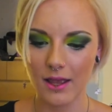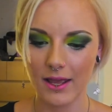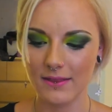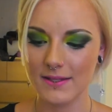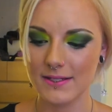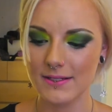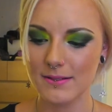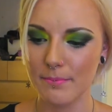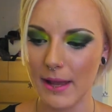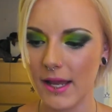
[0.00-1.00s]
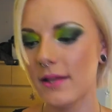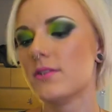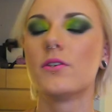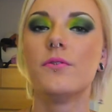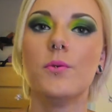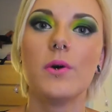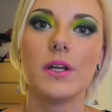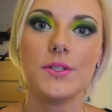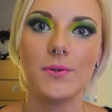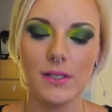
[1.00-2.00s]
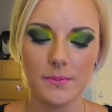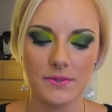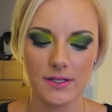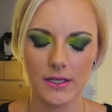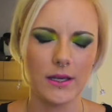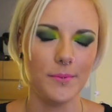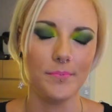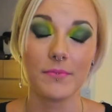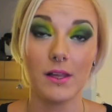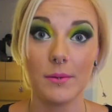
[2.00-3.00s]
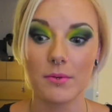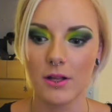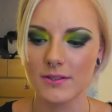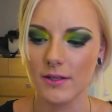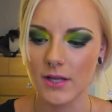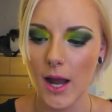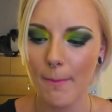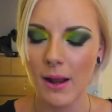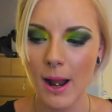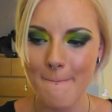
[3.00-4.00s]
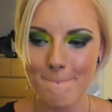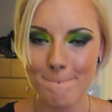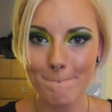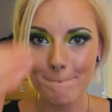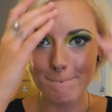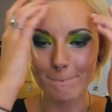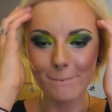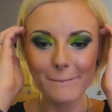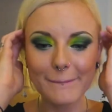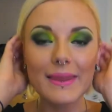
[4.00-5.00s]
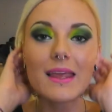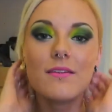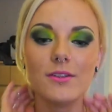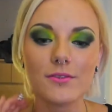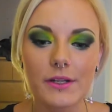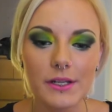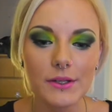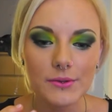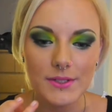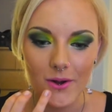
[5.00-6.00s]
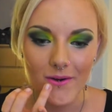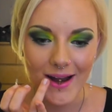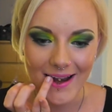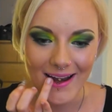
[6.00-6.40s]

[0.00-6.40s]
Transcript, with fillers: And this is a matte, so if you want to do a lipstick, lip gloss on top, feel free to do so.